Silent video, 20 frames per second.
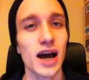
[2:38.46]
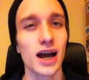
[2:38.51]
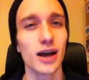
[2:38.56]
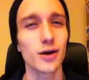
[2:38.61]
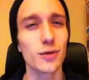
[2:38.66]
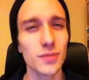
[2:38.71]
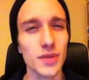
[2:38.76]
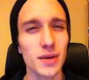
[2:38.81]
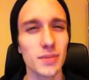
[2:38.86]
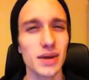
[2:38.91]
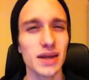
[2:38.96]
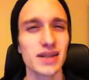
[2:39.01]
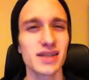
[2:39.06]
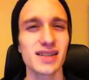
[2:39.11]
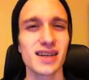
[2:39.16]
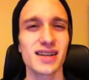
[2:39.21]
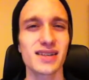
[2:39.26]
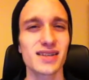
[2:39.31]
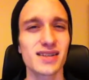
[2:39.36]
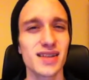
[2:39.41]
I hope that makes
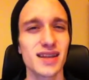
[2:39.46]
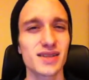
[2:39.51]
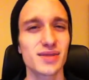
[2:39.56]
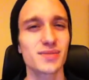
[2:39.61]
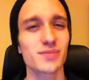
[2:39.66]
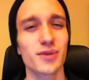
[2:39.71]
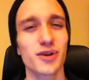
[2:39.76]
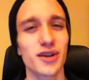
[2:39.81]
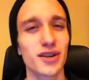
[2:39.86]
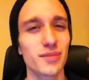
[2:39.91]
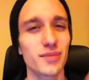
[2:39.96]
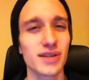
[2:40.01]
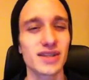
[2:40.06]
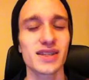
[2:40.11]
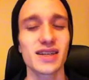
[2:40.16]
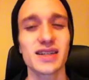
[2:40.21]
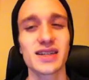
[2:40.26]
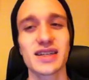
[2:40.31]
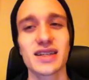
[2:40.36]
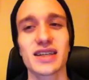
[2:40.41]
sense. That's probably the
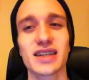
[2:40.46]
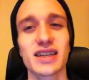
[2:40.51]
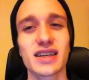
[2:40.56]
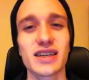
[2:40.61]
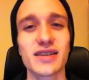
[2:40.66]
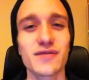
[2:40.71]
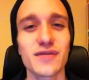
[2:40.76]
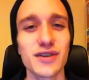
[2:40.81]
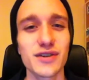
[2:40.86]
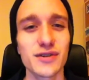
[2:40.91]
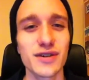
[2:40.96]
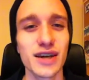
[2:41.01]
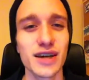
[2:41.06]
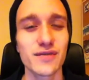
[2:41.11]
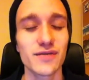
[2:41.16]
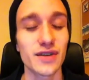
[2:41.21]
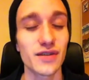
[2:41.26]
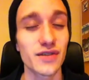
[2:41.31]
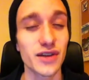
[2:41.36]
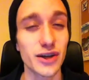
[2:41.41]
best idea I could give you.
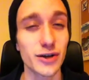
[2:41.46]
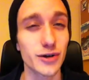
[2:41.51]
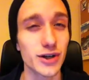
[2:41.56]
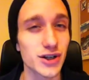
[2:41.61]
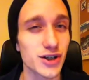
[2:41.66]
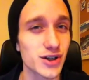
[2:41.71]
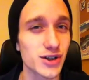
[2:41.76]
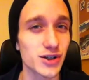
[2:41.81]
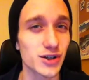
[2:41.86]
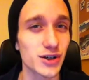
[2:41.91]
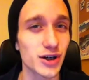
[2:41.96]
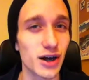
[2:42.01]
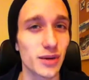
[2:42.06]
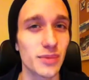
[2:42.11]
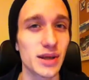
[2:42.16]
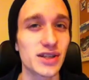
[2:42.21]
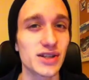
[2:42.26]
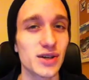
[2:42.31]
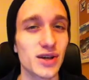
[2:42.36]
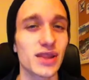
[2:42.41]
If you have any questions or
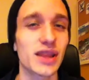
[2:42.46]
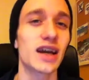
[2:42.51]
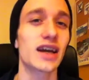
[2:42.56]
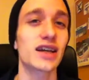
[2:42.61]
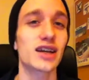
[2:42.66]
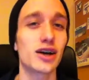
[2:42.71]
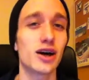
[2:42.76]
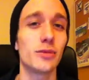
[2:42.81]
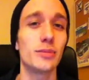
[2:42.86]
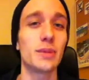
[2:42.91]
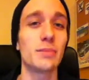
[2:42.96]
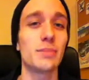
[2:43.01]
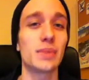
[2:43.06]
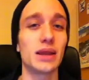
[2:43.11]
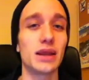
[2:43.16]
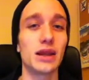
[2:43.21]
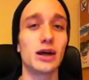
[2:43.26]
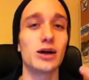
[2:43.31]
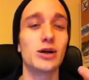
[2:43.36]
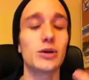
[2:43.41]
comments on that, comment
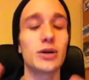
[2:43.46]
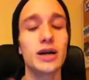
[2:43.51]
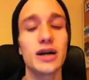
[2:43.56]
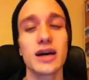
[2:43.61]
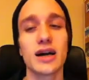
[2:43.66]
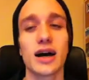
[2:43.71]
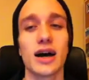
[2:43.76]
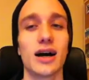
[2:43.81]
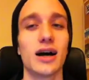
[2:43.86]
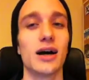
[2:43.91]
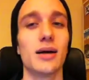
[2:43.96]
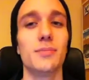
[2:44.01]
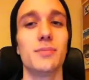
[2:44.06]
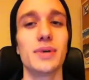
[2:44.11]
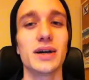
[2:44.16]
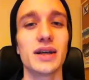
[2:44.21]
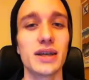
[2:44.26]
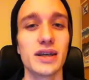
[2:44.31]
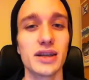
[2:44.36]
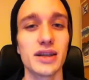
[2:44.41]
below.
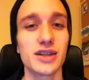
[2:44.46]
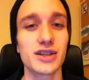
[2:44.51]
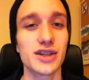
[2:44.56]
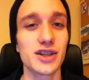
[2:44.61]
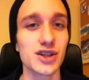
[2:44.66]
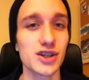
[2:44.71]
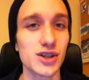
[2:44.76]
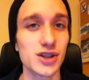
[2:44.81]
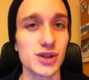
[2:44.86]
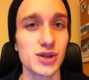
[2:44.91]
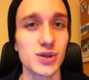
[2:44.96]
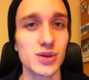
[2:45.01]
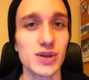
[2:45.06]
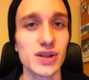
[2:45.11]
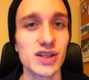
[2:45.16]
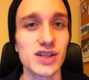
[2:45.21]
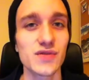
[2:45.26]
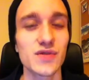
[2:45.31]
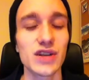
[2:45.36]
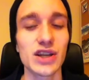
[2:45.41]
But in addition to
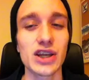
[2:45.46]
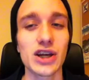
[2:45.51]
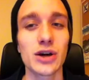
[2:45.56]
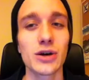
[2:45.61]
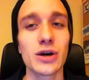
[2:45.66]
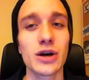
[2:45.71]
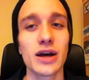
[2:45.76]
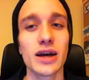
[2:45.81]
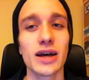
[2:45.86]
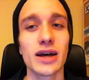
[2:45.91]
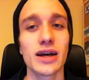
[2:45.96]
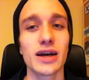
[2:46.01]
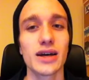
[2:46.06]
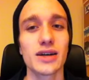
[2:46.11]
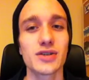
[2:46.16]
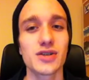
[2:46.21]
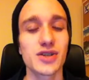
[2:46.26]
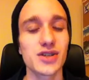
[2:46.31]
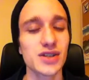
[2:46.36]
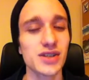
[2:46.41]
this video,
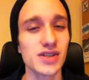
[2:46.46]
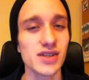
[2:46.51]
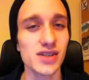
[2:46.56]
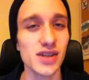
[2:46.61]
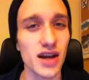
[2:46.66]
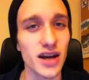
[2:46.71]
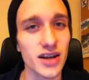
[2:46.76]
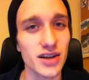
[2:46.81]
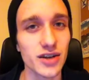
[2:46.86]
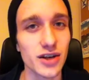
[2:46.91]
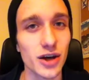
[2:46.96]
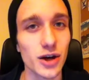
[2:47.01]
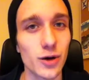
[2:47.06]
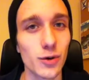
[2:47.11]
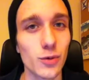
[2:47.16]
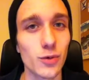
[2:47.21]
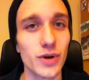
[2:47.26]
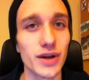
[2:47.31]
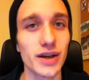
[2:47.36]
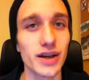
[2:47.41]
just a side
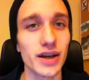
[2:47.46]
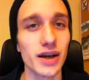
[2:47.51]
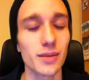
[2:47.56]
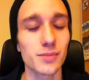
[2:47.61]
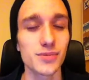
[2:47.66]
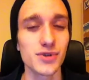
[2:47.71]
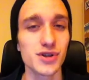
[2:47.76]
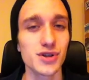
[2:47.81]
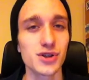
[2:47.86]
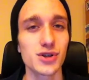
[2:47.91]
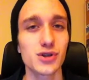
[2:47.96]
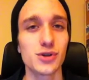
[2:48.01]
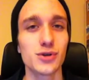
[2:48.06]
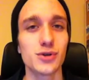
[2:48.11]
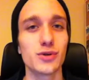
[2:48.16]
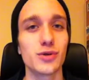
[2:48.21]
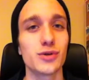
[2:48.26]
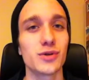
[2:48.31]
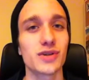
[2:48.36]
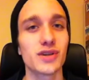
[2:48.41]
note, when it comes
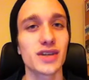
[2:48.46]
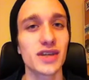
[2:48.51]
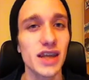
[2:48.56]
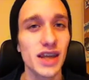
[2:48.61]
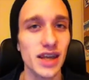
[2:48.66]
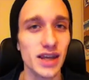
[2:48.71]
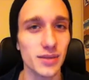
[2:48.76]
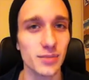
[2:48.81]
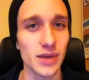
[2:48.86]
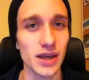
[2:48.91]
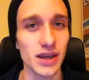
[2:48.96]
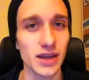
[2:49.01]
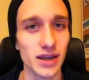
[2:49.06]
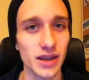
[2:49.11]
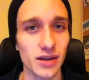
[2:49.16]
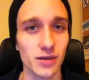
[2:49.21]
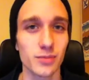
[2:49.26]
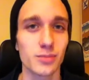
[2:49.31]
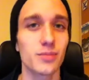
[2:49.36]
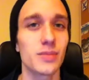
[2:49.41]
to cake
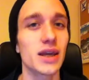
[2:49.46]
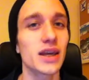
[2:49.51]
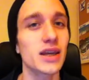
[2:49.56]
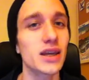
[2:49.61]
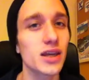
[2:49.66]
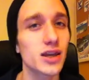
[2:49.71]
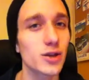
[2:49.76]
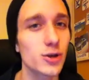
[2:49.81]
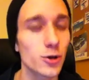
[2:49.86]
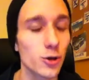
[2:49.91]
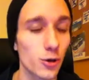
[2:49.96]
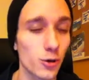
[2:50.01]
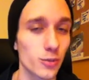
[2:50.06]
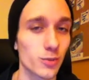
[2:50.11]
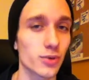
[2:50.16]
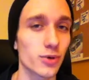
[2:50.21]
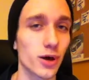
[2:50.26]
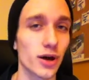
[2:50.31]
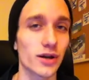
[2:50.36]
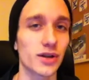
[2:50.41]
making your own
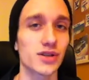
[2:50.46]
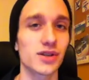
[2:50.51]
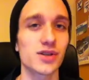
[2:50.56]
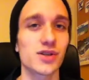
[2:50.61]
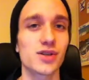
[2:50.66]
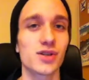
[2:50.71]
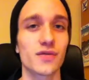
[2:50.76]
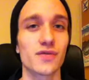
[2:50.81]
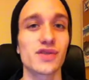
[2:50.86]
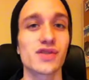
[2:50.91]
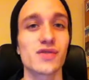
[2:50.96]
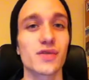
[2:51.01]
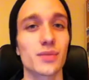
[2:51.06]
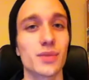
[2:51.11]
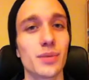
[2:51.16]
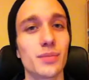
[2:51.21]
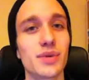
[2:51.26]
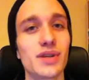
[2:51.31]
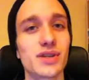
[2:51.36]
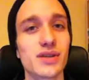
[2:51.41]
product and service,
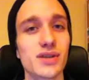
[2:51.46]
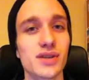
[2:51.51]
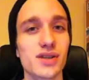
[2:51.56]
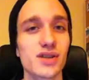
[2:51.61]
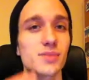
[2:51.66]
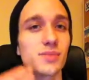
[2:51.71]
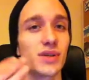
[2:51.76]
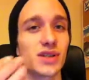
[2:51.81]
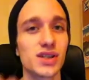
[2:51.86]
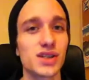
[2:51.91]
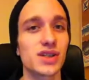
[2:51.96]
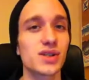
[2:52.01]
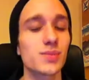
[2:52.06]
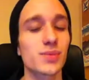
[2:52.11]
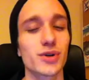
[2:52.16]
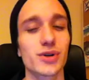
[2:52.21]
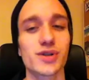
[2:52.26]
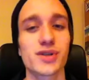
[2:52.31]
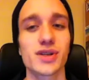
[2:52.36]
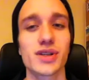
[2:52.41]
from a business to business
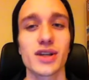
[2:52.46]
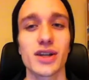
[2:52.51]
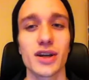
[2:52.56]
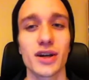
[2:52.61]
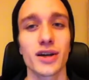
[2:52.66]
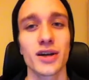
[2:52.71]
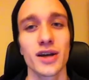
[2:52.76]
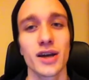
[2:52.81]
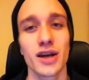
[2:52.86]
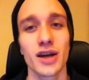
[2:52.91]
person here,